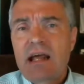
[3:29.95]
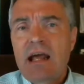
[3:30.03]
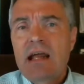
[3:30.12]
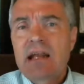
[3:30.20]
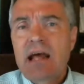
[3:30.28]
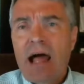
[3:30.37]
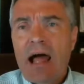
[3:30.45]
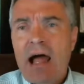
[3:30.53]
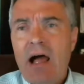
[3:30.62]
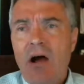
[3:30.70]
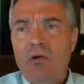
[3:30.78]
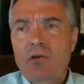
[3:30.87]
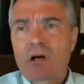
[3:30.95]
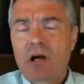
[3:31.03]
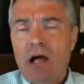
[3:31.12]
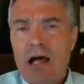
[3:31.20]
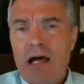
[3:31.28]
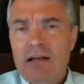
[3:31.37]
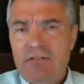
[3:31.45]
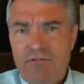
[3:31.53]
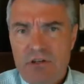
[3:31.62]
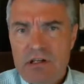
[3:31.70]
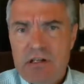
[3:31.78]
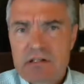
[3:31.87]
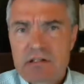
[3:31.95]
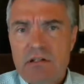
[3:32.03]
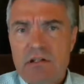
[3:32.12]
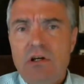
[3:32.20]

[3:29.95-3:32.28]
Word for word: and how confident